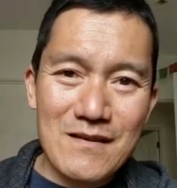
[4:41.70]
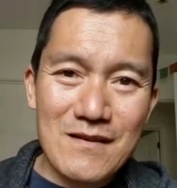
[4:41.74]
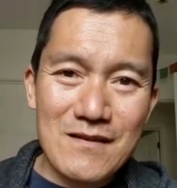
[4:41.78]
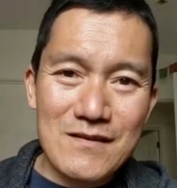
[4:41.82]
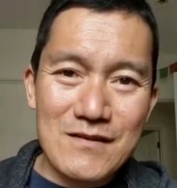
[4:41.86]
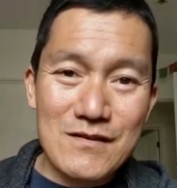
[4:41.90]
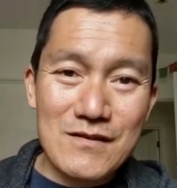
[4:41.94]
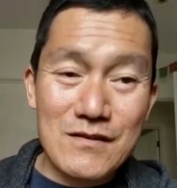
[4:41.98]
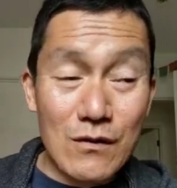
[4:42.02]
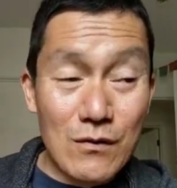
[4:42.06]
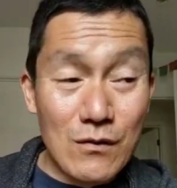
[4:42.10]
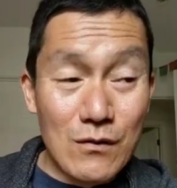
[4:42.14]

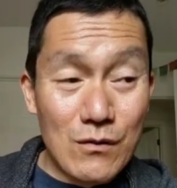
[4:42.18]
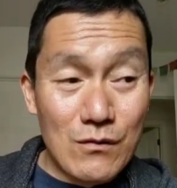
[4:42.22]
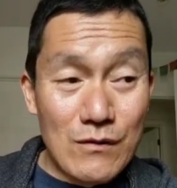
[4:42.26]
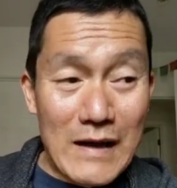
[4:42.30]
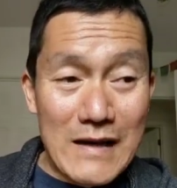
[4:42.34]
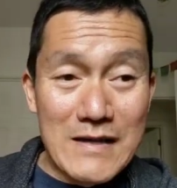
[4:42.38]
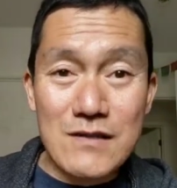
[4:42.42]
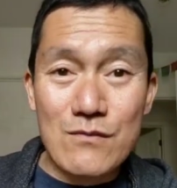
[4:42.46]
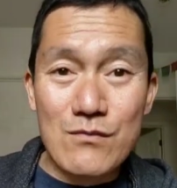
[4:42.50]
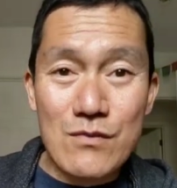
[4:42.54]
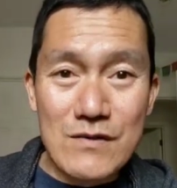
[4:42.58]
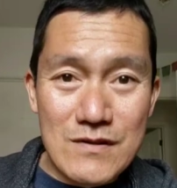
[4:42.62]
So,
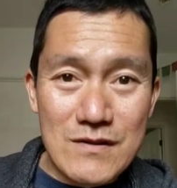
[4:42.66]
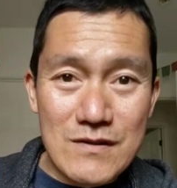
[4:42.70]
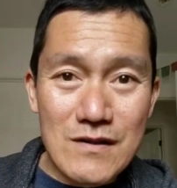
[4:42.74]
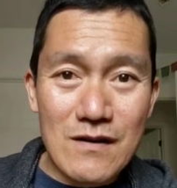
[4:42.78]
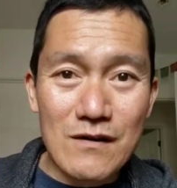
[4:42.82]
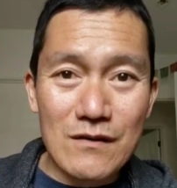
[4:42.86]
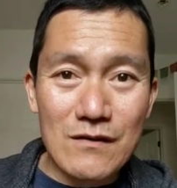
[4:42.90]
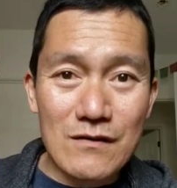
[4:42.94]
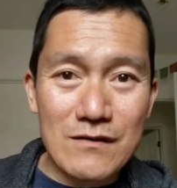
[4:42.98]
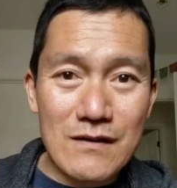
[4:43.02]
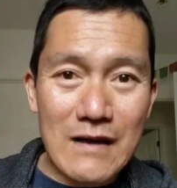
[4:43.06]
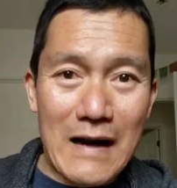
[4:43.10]
as a
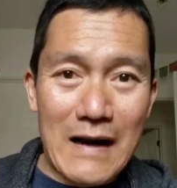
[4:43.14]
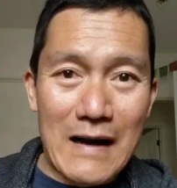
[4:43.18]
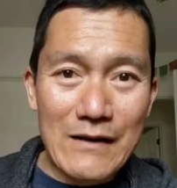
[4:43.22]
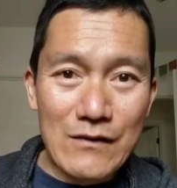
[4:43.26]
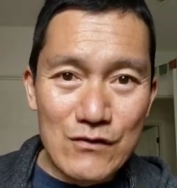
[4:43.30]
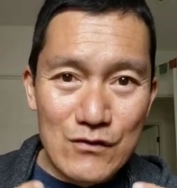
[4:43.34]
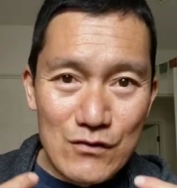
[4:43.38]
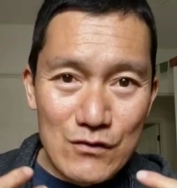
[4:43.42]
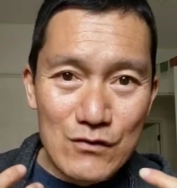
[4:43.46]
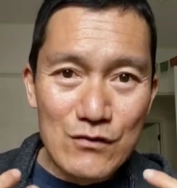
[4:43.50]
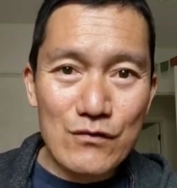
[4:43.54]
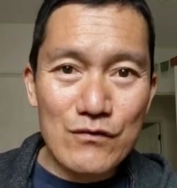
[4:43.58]
result, I
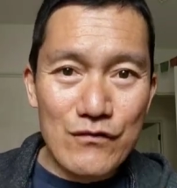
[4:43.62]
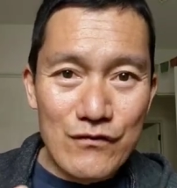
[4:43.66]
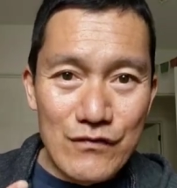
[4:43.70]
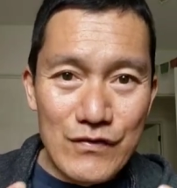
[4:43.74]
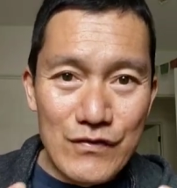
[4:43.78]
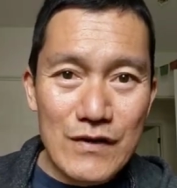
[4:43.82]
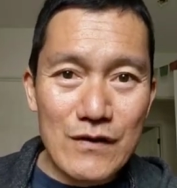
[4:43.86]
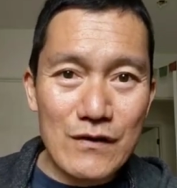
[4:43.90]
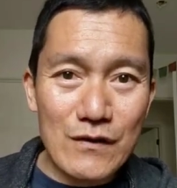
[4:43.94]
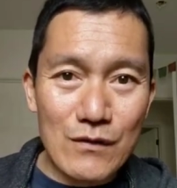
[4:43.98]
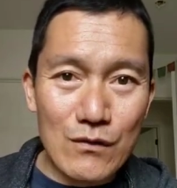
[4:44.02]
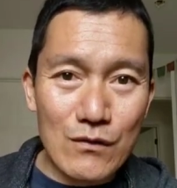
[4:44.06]
do
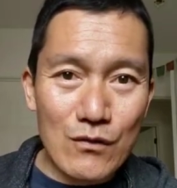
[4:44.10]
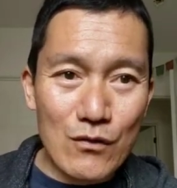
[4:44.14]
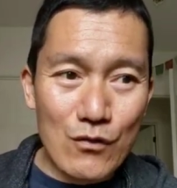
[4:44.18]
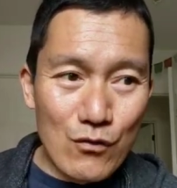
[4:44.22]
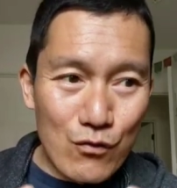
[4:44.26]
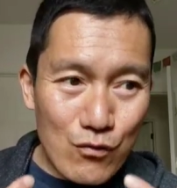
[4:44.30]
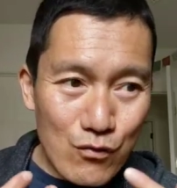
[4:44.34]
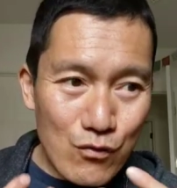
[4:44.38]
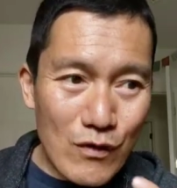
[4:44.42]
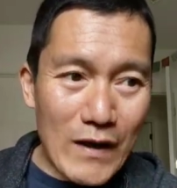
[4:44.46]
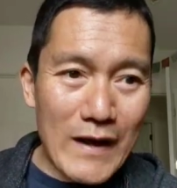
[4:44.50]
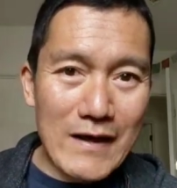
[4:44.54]
feel
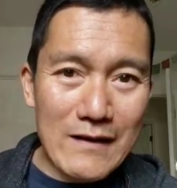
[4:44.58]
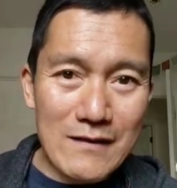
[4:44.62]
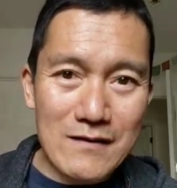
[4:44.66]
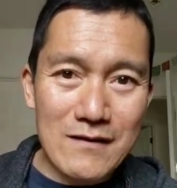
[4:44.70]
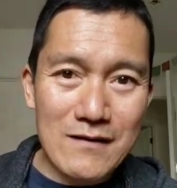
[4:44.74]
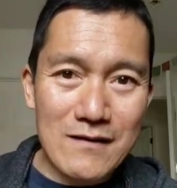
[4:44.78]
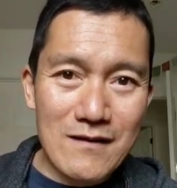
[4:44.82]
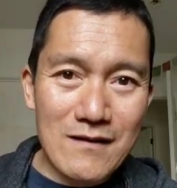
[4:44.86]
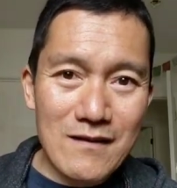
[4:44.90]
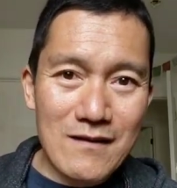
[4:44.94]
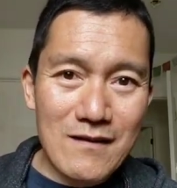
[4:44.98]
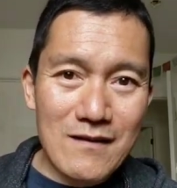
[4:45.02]
great
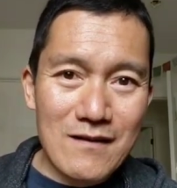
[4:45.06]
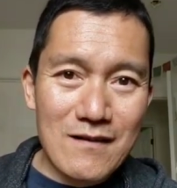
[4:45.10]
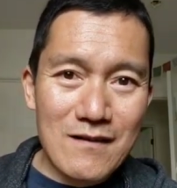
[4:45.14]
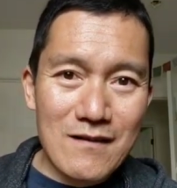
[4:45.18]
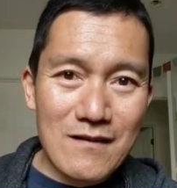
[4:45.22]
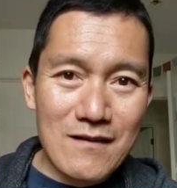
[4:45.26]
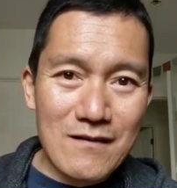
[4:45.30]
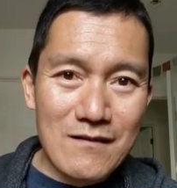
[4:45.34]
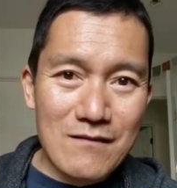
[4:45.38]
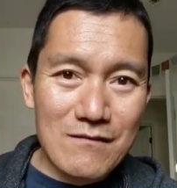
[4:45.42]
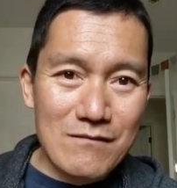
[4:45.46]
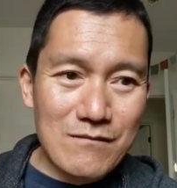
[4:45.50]

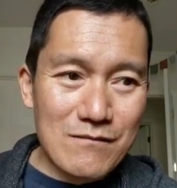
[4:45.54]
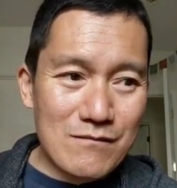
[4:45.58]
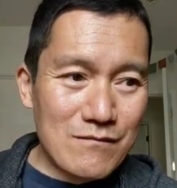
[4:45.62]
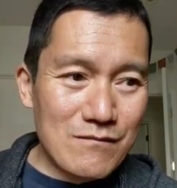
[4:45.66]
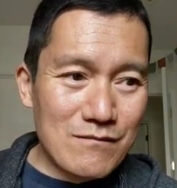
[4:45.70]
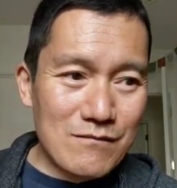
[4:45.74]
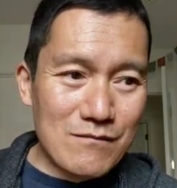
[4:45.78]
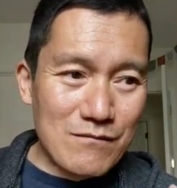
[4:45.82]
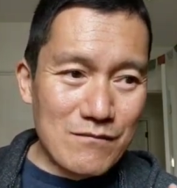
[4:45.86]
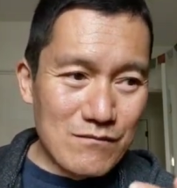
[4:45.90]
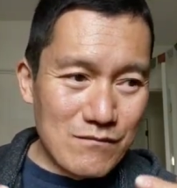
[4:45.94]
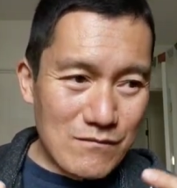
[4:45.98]

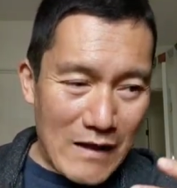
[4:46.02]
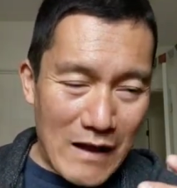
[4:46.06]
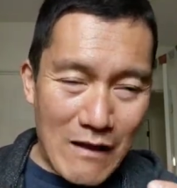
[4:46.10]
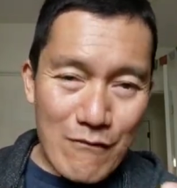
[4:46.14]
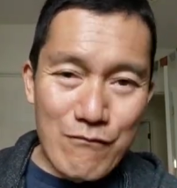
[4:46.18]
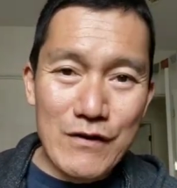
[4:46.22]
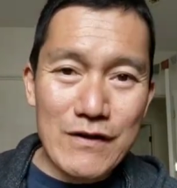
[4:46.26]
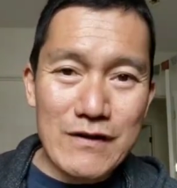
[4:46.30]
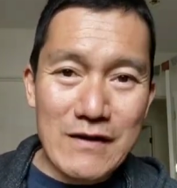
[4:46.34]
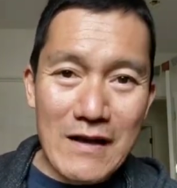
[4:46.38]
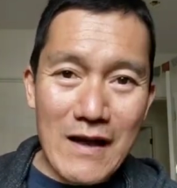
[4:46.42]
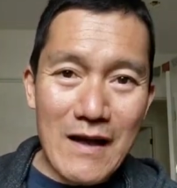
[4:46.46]

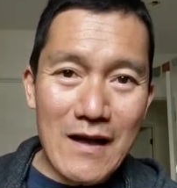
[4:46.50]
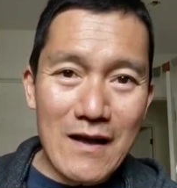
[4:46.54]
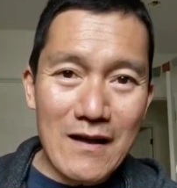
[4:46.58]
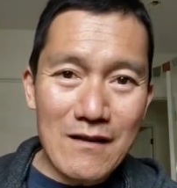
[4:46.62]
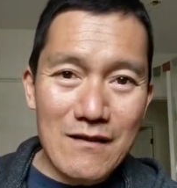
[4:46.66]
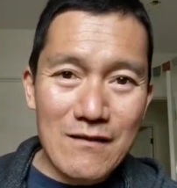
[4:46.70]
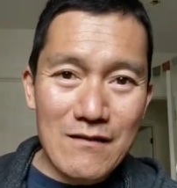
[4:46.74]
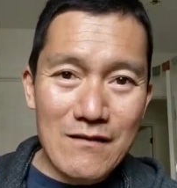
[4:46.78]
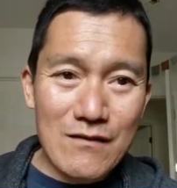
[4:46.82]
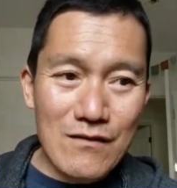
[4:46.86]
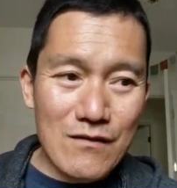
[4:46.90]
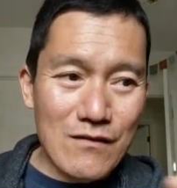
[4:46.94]
every
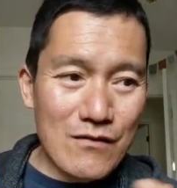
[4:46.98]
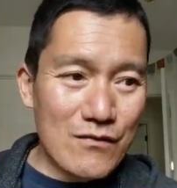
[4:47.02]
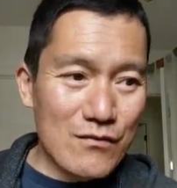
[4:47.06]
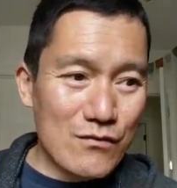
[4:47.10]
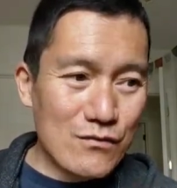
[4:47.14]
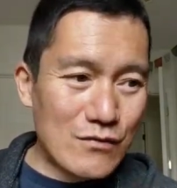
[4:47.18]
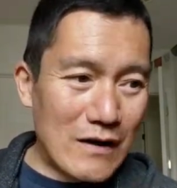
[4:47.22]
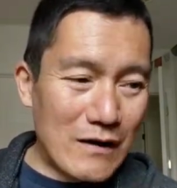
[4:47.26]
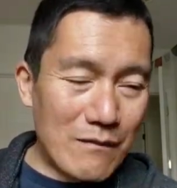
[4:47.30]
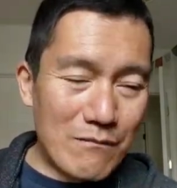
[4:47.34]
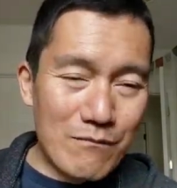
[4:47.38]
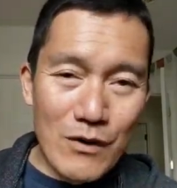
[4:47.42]
day
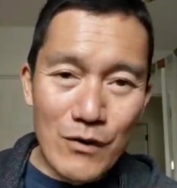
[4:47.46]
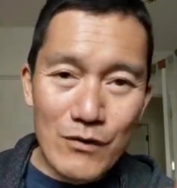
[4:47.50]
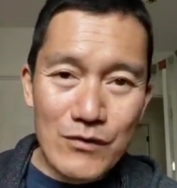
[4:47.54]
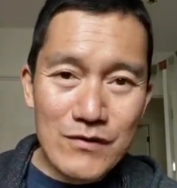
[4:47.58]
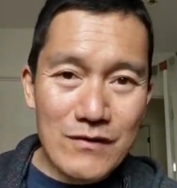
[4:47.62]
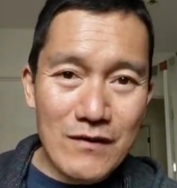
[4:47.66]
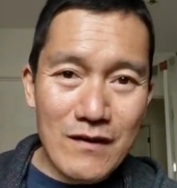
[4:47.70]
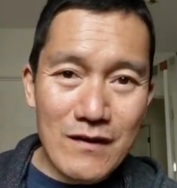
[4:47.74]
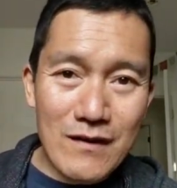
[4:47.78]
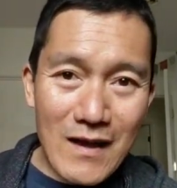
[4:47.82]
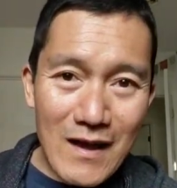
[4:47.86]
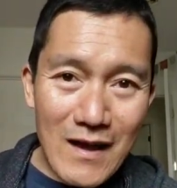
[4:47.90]
throughout most
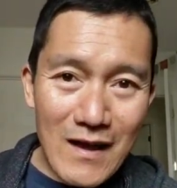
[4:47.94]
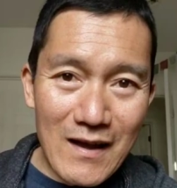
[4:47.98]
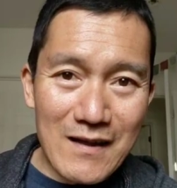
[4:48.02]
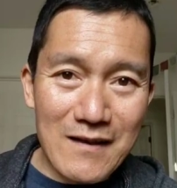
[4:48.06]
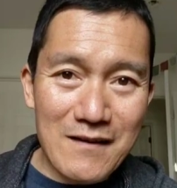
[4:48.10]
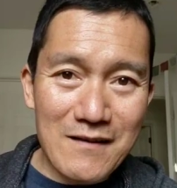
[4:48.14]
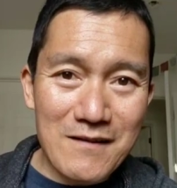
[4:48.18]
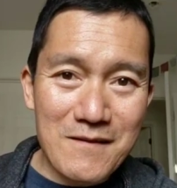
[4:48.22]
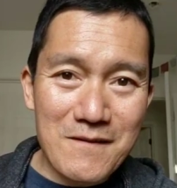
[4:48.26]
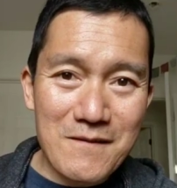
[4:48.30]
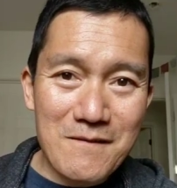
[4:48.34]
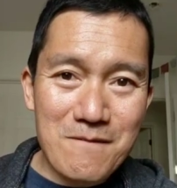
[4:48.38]
of the
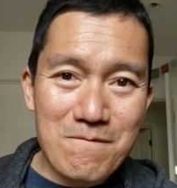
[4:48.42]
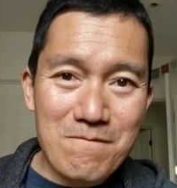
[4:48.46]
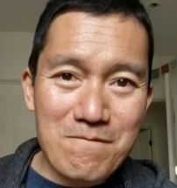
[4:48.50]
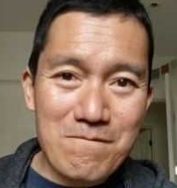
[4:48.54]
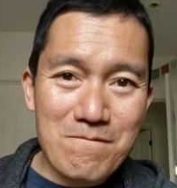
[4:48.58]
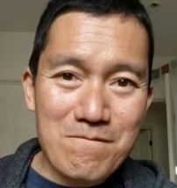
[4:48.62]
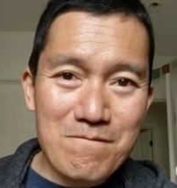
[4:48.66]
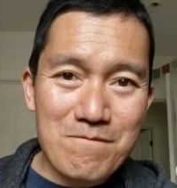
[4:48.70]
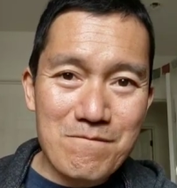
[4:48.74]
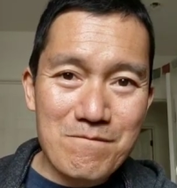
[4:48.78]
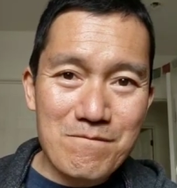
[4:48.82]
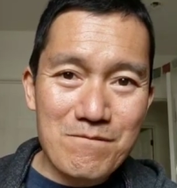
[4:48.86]
day.
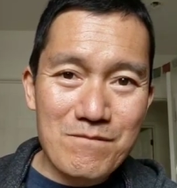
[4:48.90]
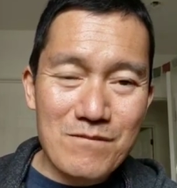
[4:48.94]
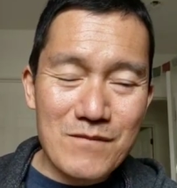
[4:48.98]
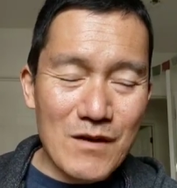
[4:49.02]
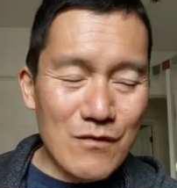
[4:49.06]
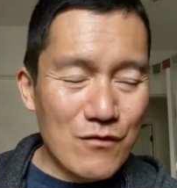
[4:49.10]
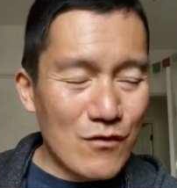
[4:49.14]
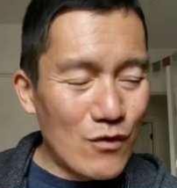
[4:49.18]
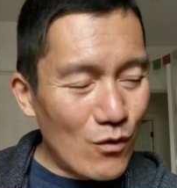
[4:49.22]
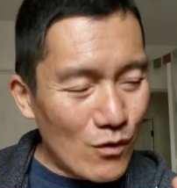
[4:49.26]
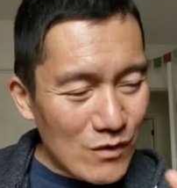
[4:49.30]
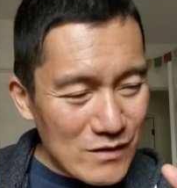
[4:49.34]

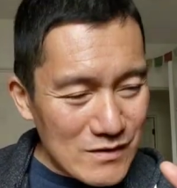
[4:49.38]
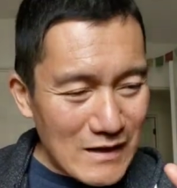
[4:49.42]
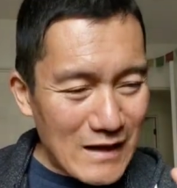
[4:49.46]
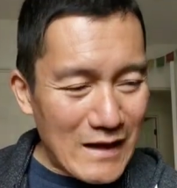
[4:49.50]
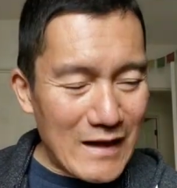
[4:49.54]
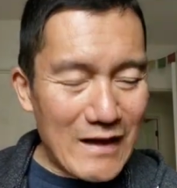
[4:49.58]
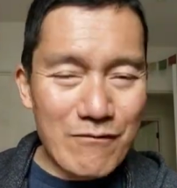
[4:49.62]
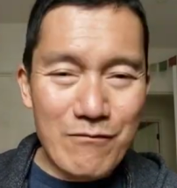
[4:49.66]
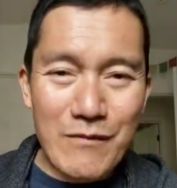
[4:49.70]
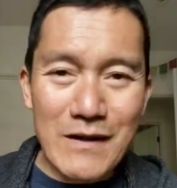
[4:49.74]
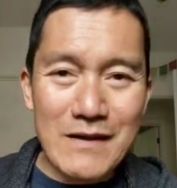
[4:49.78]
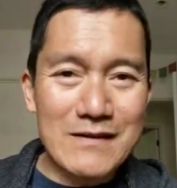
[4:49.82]
Of course, I
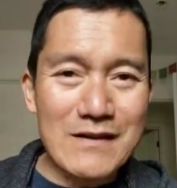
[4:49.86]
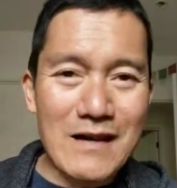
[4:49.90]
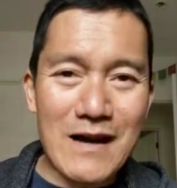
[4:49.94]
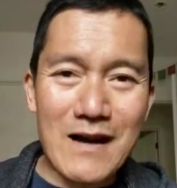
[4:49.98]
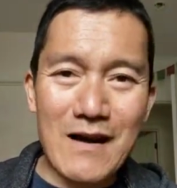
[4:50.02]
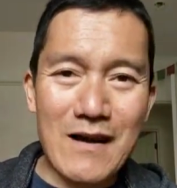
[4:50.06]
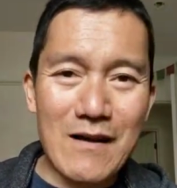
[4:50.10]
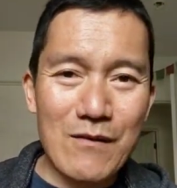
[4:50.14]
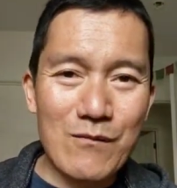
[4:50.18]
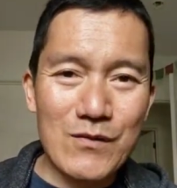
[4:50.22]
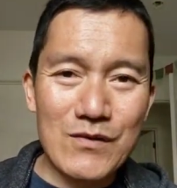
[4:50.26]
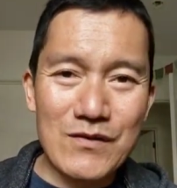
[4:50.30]
have my
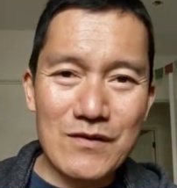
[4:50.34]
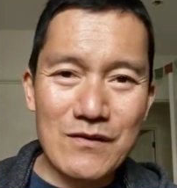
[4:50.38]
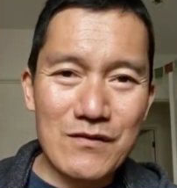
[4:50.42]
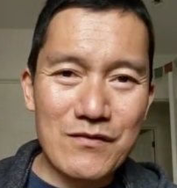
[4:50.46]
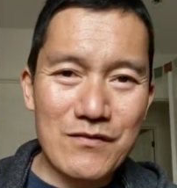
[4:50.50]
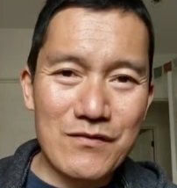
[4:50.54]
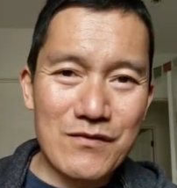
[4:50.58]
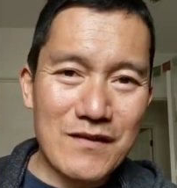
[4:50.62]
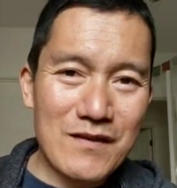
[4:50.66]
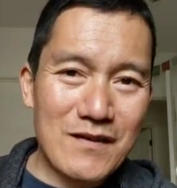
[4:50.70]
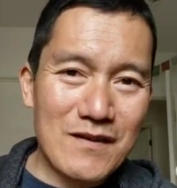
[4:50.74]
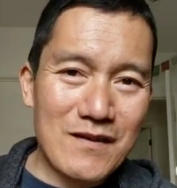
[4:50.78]
times of